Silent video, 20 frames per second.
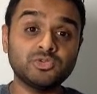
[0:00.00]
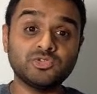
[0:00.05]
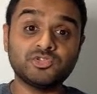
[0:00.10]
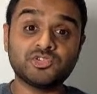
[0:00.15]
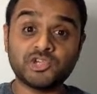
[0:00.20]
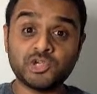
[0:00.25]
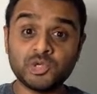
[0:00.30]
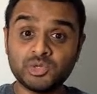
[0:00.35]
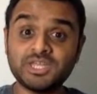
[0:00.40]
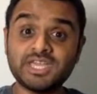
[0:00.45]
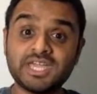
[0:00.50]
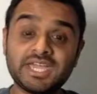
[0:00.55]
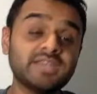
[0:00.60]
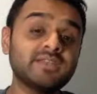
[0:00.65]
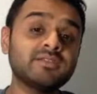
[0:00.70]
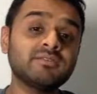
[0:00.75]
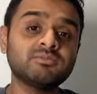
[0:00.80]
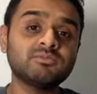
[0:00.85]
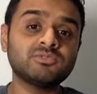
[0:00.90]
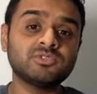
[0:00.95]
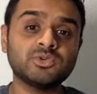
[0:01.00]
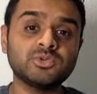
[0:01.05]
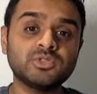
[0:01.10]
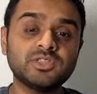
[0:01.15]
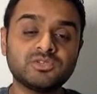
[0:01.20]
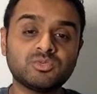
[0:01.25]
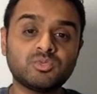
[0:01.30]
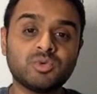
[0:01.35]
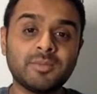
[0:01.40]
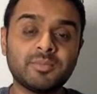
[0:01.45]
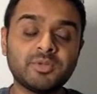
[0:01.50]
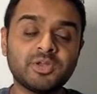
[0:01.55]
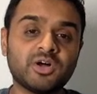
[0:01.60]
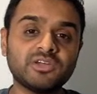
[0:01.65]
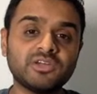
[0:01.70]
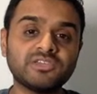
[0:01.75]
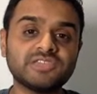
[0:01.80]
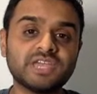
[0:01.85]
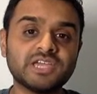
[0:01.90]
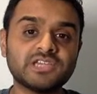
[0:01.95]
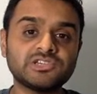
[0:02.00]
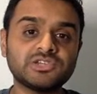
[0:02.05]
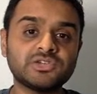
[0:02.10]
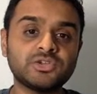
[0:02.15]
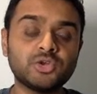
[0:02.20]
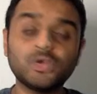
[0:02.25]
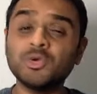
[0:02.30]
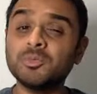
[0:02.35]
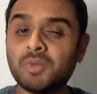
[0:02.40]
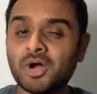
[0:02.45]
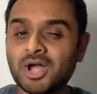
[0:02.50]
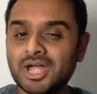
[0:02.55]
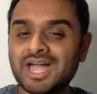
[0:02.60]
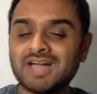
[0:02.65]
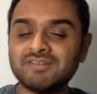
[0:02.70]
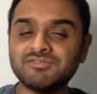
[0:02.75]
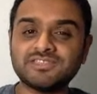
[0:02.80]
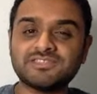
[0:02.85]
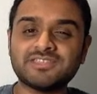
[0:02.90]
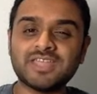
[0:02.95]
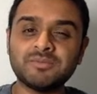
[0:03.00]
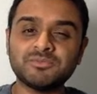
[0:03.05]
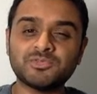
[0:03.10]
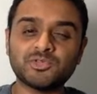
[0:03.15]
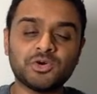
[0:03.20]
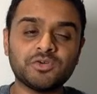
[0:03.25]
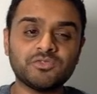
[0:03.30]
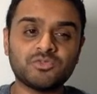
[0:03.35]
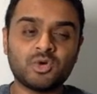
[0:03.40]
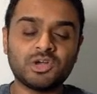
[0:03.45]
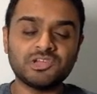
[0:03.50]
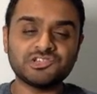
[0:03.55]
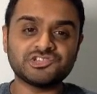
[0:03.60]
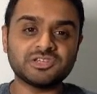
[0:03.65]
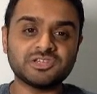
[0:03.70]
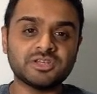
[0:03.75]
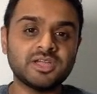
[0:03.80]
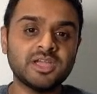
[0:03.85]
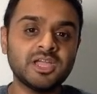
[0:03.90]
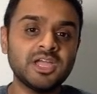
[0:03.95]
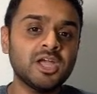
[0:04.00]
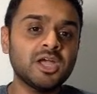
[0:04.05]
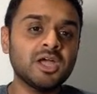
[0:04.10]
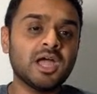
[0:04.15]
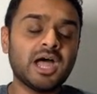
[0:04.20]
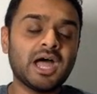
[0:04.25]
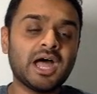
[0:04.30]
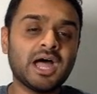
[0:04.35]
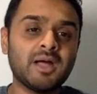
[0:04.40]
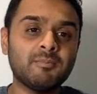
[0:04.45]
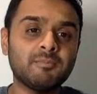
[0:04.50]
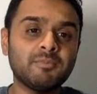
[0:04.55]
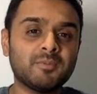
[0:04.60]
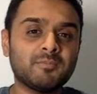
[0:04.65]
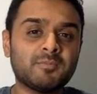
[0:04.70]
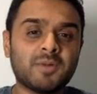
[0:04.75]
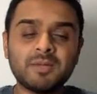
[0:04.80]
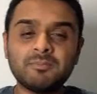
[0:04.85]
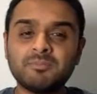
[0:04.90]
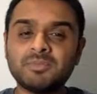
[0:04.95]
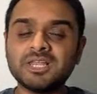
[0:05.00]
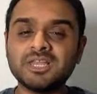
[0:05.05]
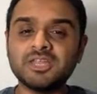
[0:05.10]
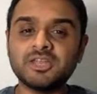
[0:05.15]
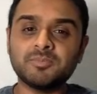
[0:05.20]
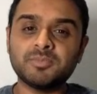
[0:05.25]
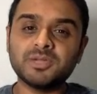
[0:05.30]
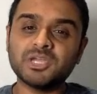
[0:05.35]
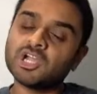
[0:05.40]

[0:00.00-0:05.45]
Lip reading: tuning in to this webinar session who might have the same sort of question, but might be a little bit